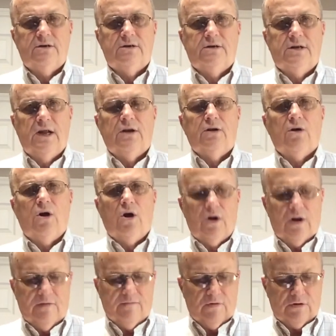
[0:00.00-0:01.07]

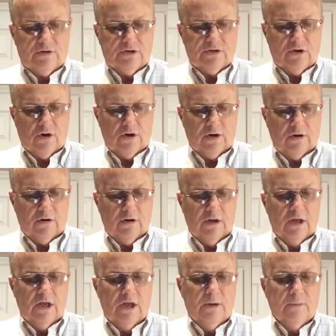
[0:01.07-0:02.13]
Tender-hearted versus harder.
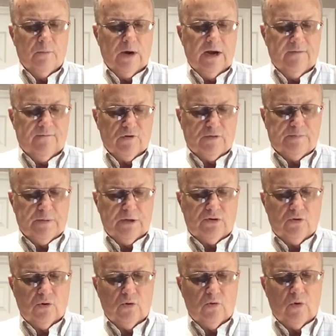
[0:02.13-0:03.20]
Praying for
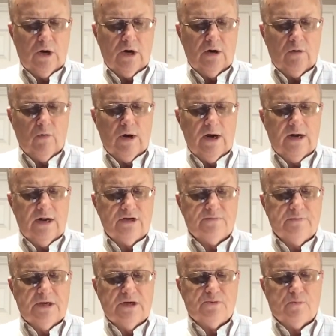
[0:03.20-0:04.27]
spiritual awareness
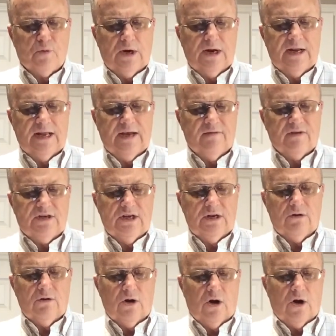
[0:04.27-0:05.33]
means praying to have a
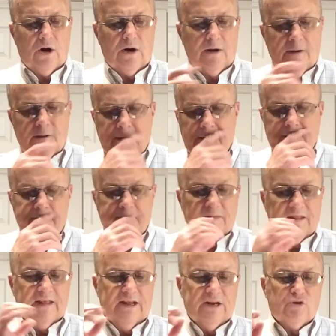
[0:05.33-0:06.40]
tender heart
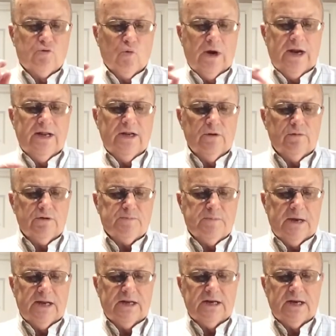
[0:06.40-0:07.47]
that is ready to
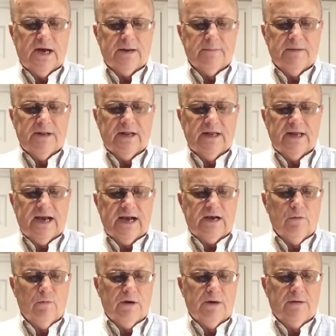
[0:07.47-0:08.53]
respond to God immediately. How
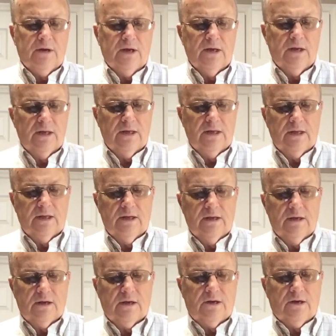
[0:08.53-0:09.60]
can we
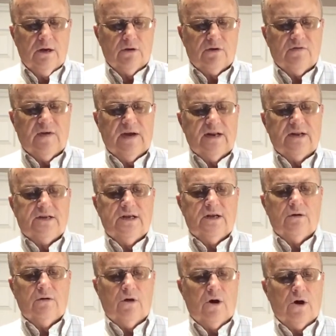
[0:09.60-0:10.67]
cultivate a
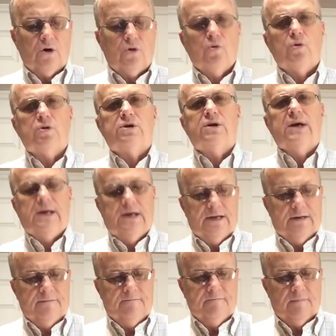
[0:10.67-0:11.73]
tender heart towards God?